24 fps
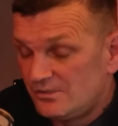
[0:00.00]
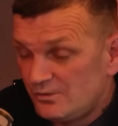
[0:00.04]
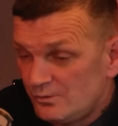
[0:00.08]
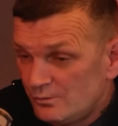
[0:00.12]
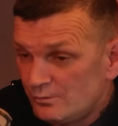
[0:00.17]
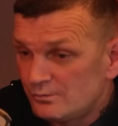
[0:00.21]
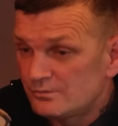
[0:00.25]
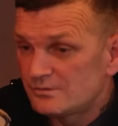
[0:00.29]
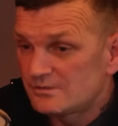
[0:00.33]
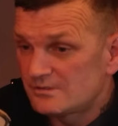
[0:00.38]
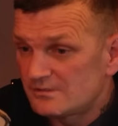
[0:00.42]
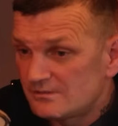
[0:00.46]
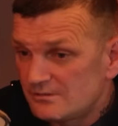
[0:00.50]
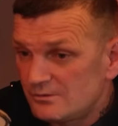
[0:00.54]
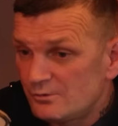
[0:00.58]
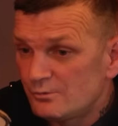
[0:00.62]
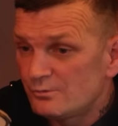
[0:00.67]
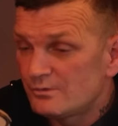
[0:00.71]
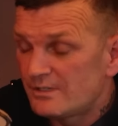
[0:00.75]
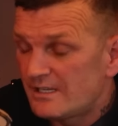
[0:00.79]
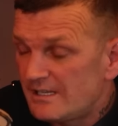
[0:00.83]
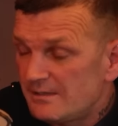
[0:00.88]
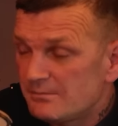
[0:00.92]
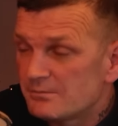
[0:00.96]
you,
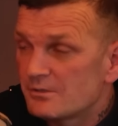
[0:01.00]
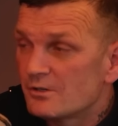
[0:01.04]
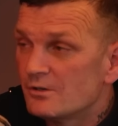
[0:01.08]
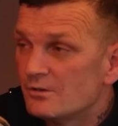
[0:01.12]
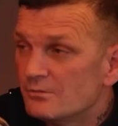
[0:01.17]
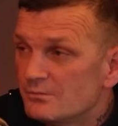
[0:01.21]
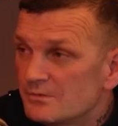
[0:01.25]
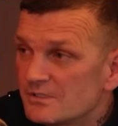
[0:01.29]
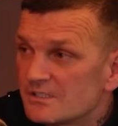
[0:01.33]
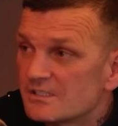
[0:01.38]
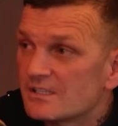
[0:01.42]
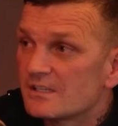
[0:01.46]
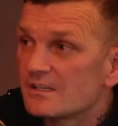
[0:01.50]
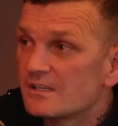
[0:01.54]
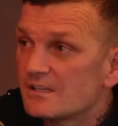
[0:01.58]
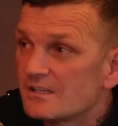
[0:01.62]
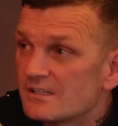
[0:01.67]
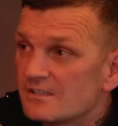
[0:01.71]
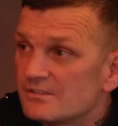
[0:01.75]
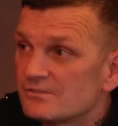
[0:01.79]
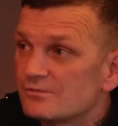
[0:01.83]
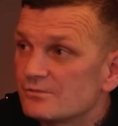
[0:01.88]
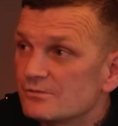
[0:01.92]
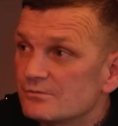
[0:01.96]
you keep coming to
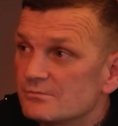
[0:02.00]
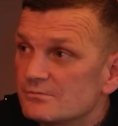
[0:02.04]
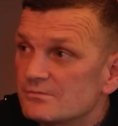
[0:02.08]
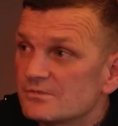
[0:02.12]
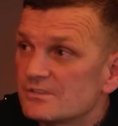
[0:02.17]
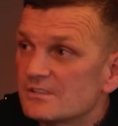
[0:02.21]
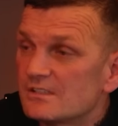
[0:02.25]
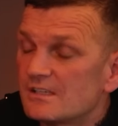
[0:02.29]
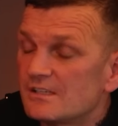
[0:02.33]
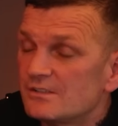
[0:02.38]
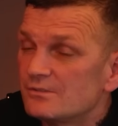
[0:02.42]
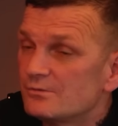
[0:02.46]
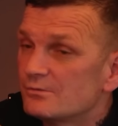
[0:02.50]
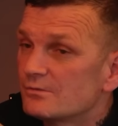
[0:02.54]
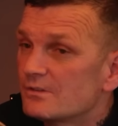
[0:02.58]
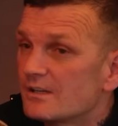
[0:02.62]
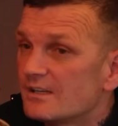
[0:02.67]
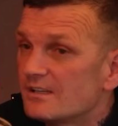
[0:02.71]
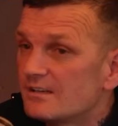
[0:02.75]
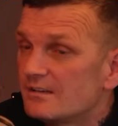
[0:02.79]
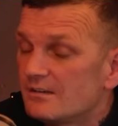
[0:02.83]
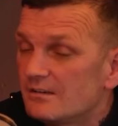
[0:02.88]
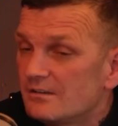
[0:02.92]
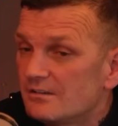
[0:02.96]
these rooms and you
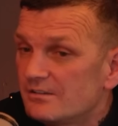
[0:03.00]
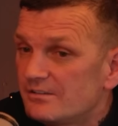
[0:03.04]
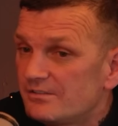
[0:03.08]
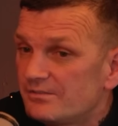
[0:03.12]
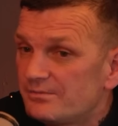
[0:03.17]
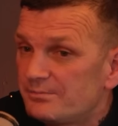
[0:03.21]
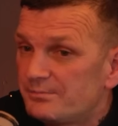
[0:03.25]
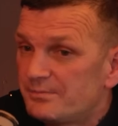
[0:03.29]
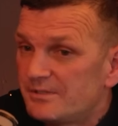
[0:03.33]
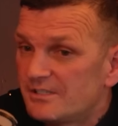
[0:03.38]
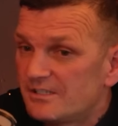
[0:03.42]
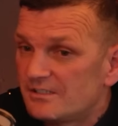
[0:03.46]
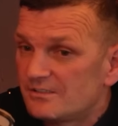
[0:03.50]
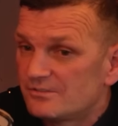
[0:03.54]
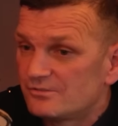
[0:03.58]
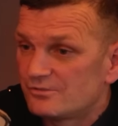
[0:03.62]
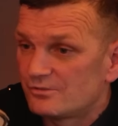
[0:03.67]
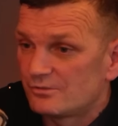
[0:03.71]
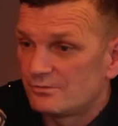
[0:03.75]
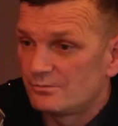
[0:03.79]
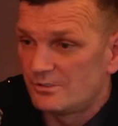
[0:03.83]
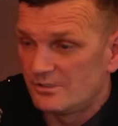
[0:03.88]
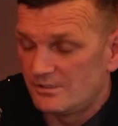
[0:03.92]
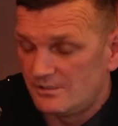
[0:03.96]
get a life beyond
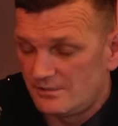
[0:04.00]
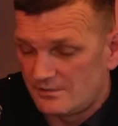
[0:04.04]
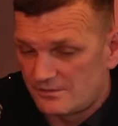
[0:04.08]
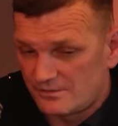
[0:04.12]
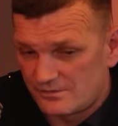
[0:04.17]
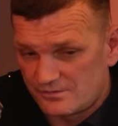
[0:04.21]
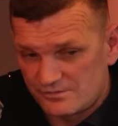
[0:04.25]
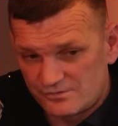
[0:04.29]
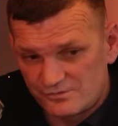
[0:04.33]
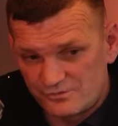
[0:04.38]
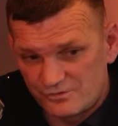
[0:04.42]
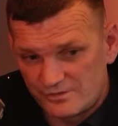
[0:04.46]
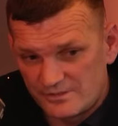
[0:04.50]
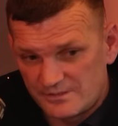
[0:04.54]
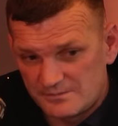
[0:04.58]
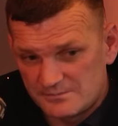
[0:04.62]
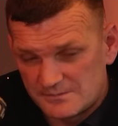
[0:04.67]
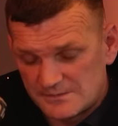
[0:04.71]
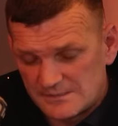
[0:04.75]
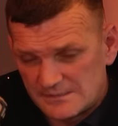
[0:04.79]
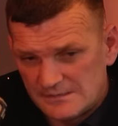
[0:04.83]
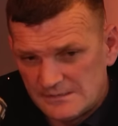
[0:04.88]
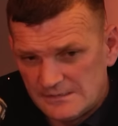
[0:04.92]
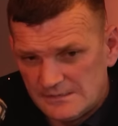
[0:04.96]
your wildest
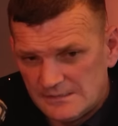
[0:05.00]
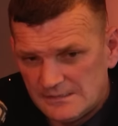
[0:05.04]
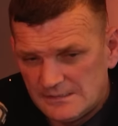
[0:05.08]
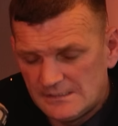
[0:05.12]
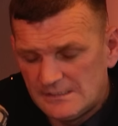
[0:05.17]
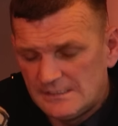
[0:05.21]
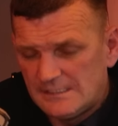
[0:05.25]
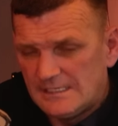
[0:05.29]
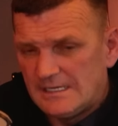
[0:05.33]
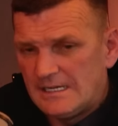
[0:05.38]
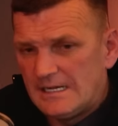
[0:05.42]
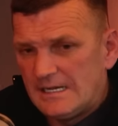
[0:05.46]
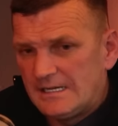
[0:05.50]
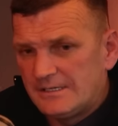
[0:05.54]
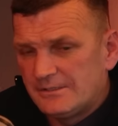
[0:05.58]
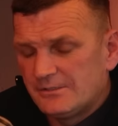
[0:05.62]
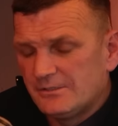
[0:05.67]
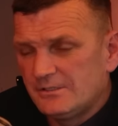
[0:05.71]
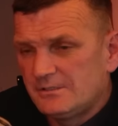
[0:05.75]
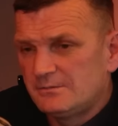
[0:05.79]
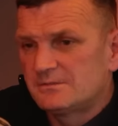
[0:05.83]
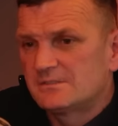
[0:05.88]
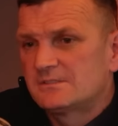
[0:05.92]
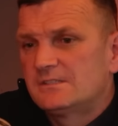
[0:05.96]
dreams. And
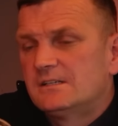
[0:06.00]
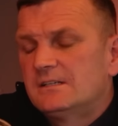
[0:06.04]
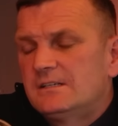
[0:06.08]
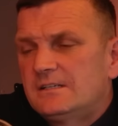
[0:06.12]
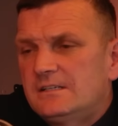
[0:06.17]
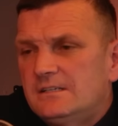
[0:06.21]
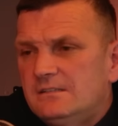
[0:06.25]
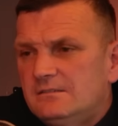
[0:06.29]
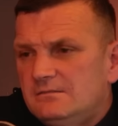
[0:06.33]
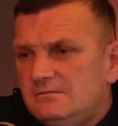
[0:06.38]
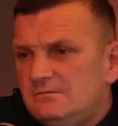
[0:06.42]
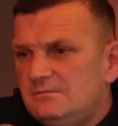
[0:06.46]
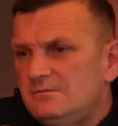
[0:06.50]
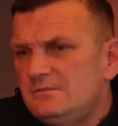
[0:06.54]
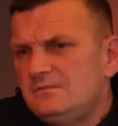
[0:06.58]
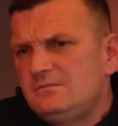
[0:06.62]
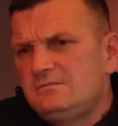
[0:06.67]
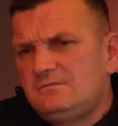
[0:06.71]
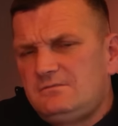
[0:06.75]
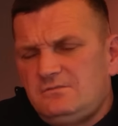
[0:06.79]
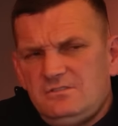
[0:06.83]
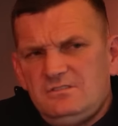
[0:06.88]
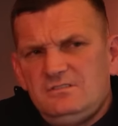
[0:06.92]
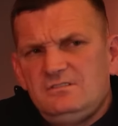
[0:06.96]
I was like, well,
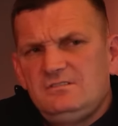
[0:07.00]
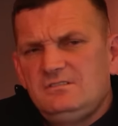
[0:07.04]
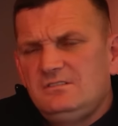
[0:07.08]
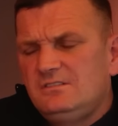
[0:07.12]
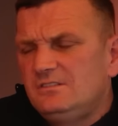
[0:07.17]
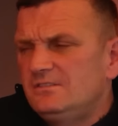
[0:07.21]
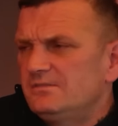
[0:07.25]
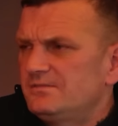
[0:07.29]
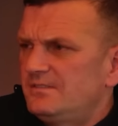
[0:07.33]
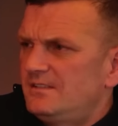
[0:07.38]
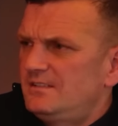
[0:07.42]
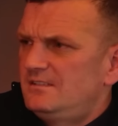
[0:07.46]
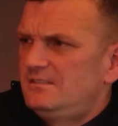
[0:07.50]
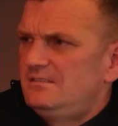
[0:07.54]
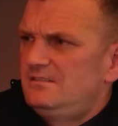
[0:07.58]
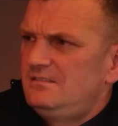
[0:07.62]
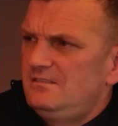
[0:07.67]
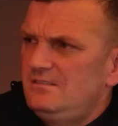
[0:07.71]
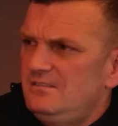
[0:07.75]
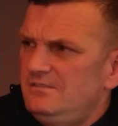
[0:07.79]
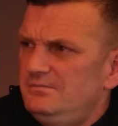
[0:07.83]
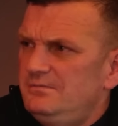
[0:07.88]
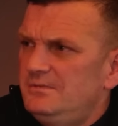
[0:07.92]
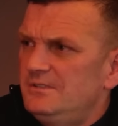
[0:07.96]
tell this fella,
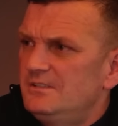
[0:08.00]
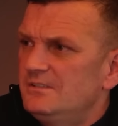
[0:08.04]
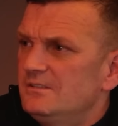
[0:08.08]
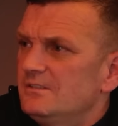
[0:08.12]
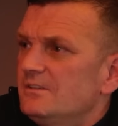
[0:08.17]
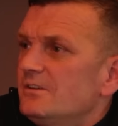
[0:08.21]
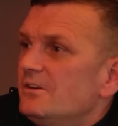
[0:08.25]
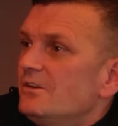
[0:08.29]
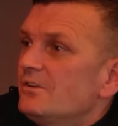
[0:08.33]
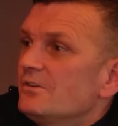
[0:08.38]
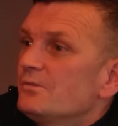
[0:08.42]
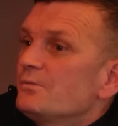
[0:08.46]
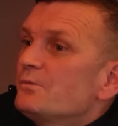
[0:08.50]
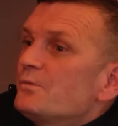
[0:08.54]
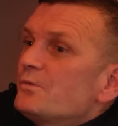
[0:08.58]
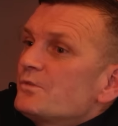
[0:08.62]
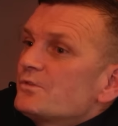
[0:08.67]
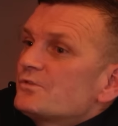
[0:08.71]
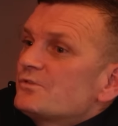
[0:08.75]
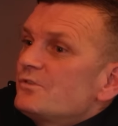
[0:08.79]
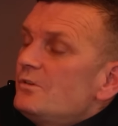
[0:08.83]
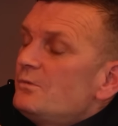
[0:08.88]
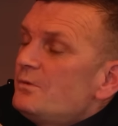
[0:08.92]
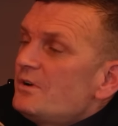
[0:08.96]
like, yeah.
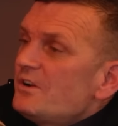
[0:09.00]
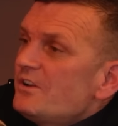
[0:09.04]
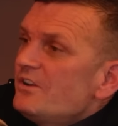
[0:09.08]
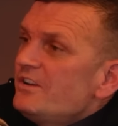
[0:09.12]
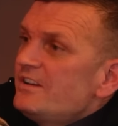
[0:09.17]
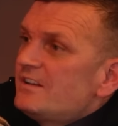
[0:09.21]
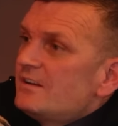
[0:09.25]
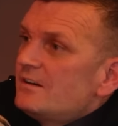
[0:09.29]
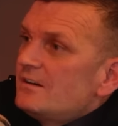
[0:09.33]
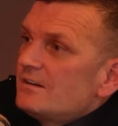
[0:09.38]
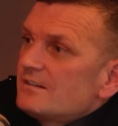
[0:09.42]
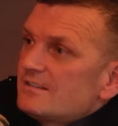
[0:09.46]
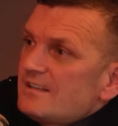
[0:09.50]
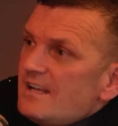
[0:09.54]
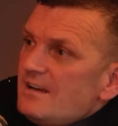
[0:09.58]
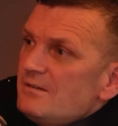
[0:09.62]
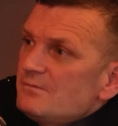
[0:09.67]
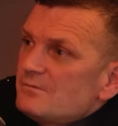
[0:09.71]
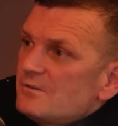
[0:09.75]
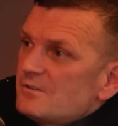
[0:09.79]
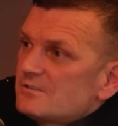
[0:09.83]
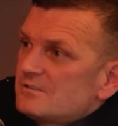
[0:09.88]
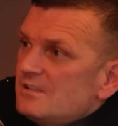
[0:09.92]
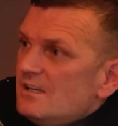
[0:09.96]
So what I thought
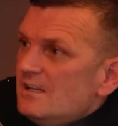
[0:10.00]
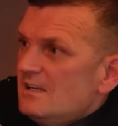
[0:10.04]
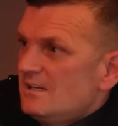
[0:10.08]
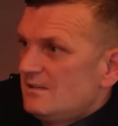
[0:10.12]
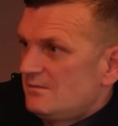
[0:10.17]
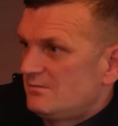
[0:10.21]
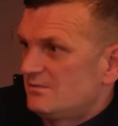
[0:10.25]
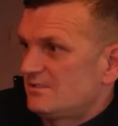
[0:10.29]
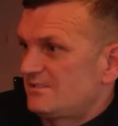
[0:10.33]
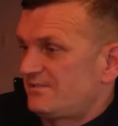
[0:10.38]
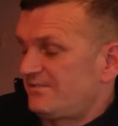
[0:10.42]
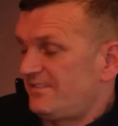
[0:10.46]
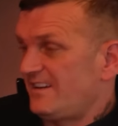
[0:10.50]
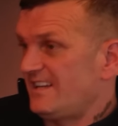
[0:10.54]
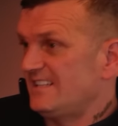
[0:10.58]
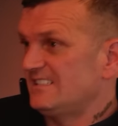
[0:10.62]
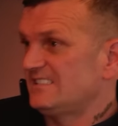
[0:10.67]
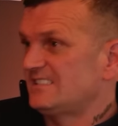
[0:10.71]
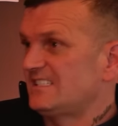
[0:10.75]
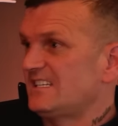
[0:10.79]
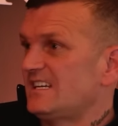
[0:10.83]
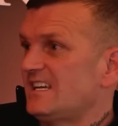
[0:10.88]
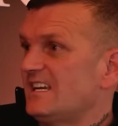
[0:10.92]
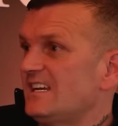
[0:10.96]
that was, was
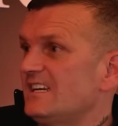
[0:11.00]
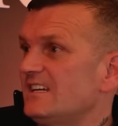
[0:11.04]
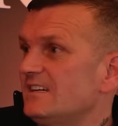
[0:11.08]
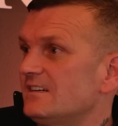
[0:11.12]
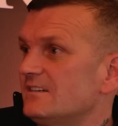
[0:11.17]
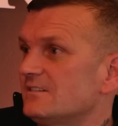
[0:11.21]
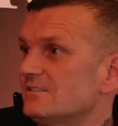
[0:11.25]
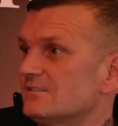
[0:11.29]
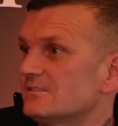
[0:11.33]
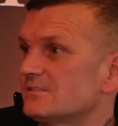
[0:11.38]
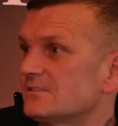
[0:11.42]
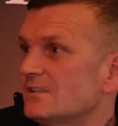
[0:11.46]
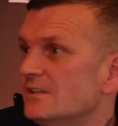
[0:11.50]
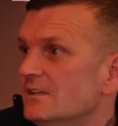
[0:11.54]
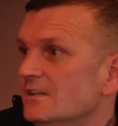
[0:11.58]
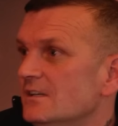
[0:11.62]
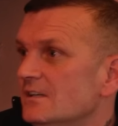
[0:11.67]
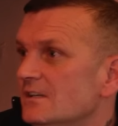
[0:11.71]
fancy cars,